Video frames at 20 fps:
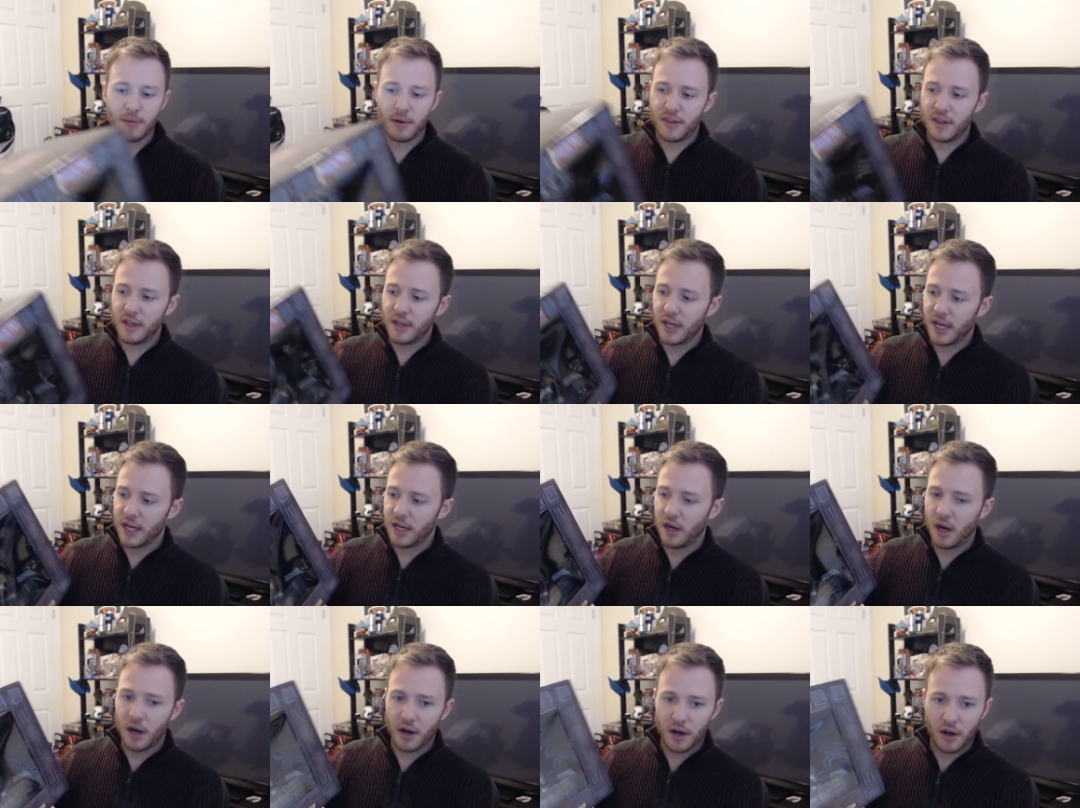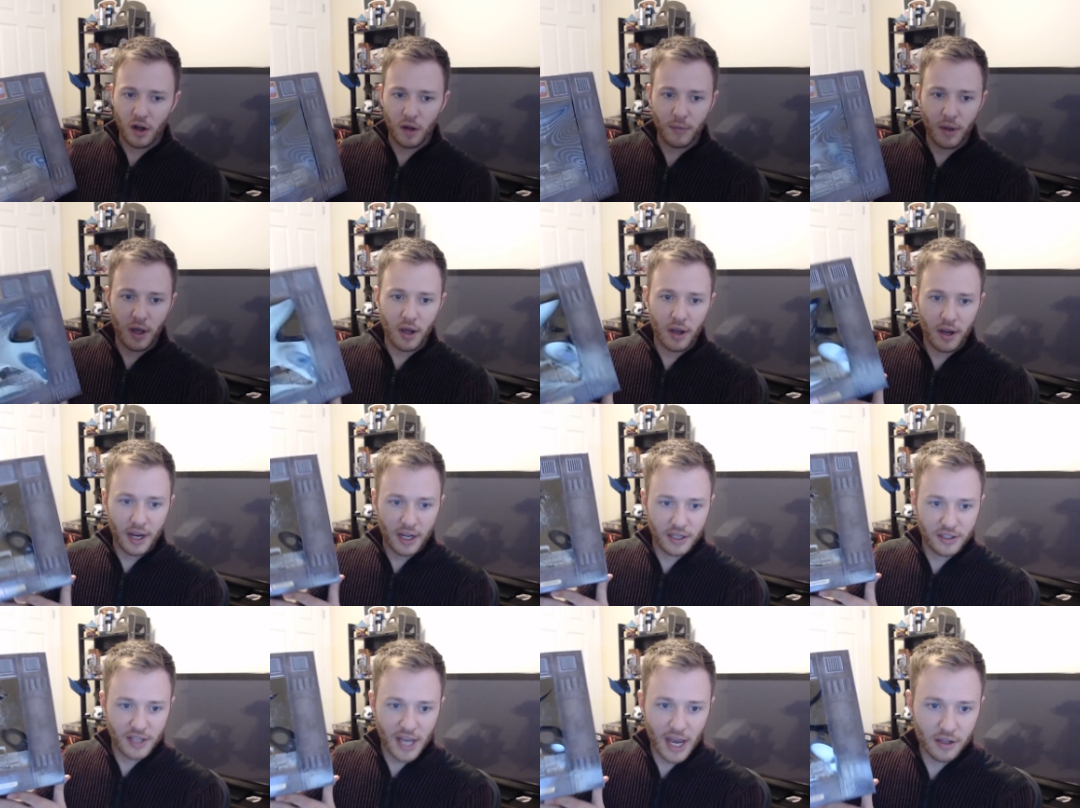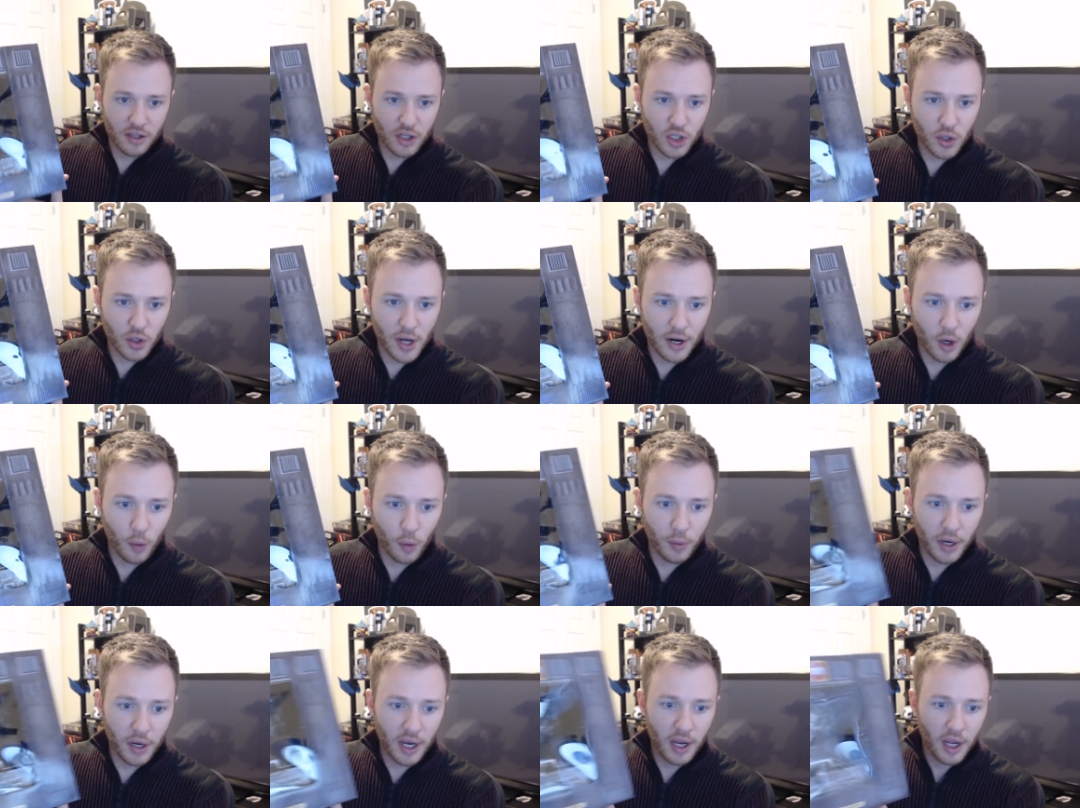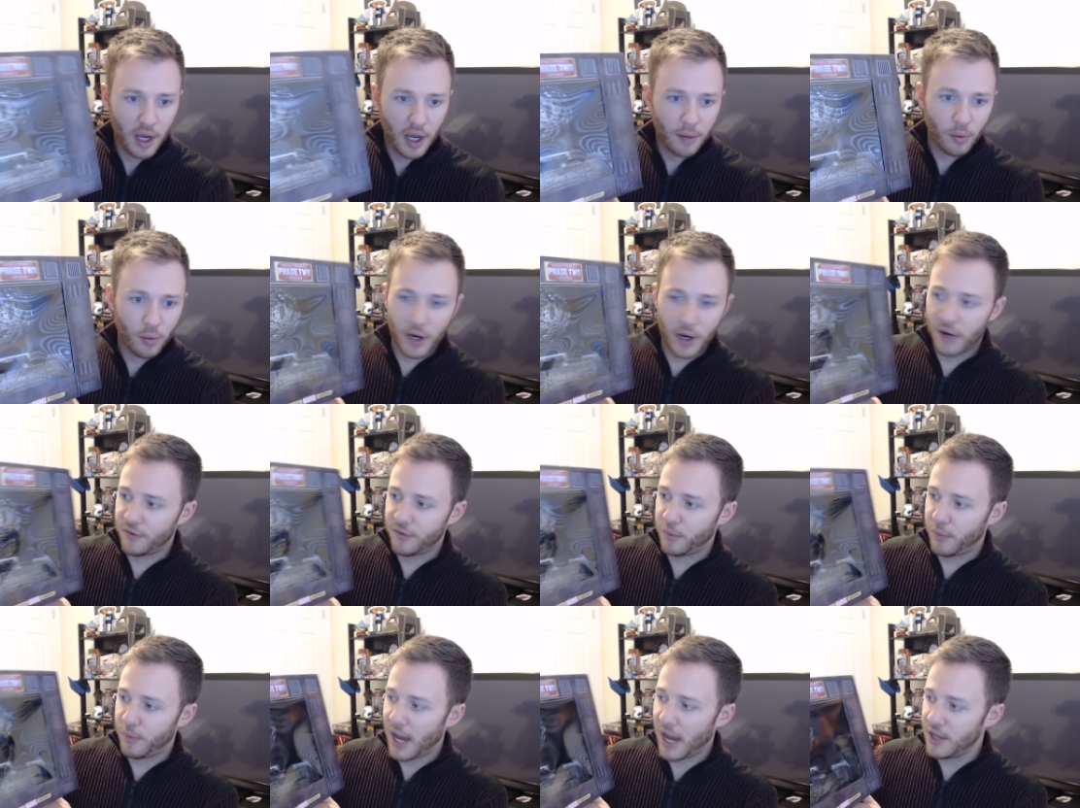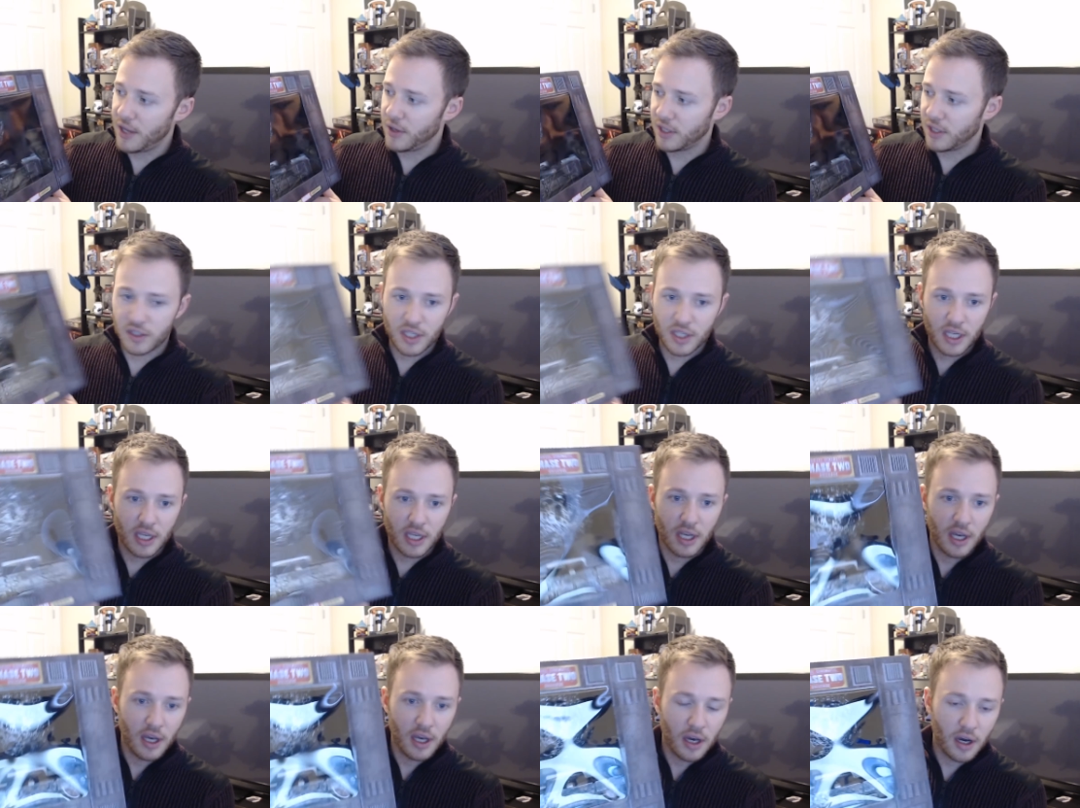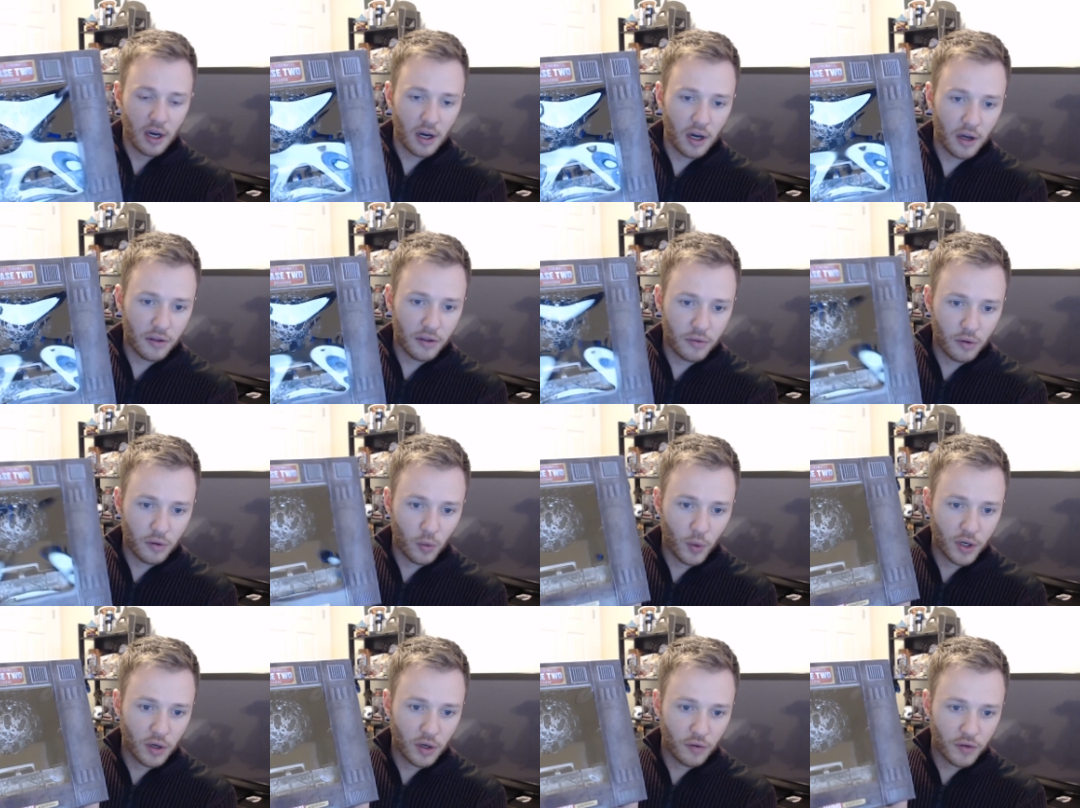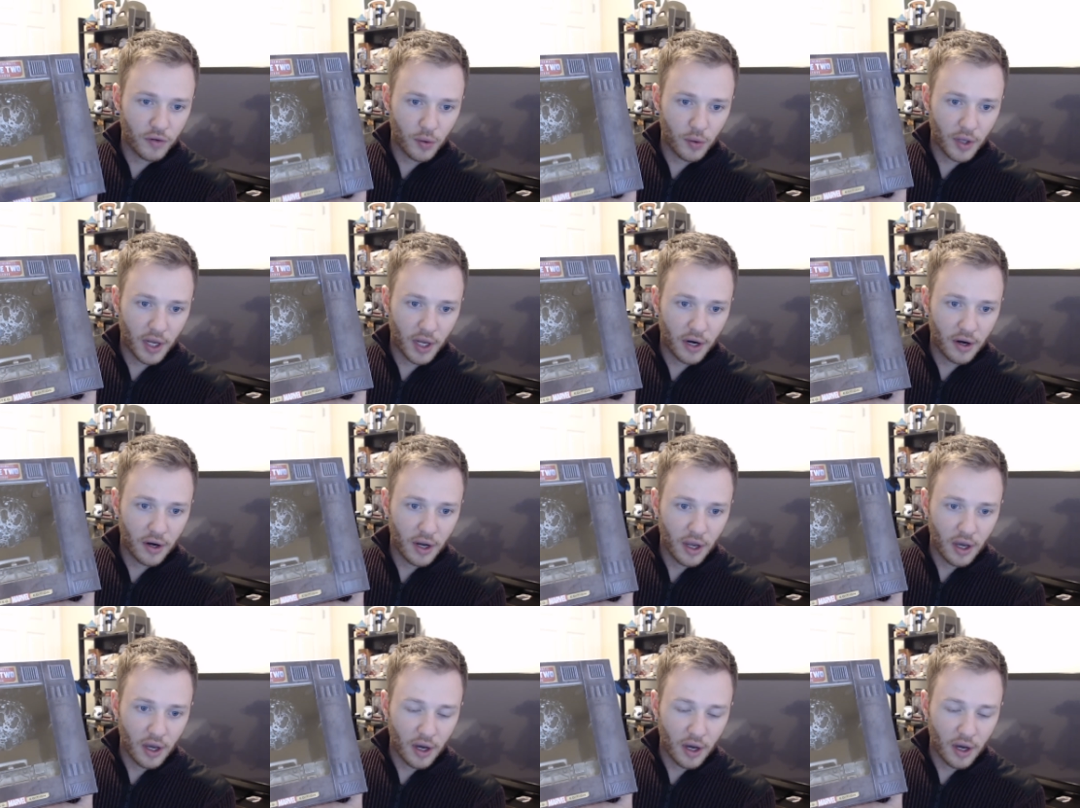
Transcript: I think I got it all. I'm not exactly sure how to open it, but right off the bat, you can see uh, through the window viewer there,